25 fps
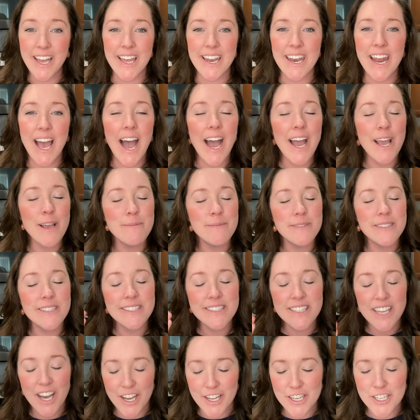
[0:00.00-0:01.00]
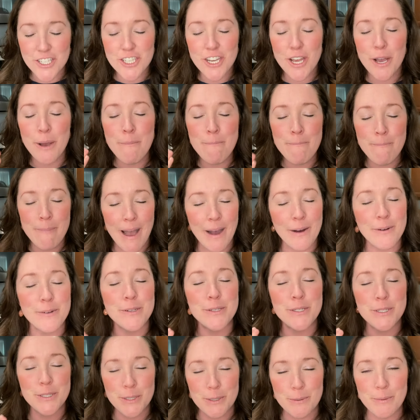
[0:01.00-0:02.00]
and I am such a
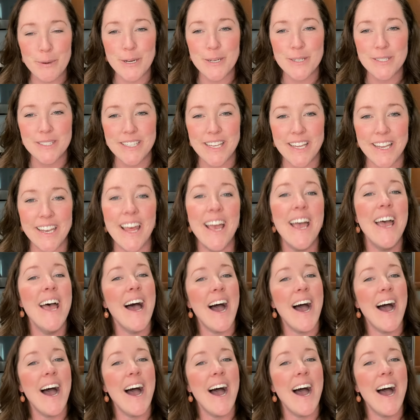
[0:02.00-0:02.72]
Mountain Dew person,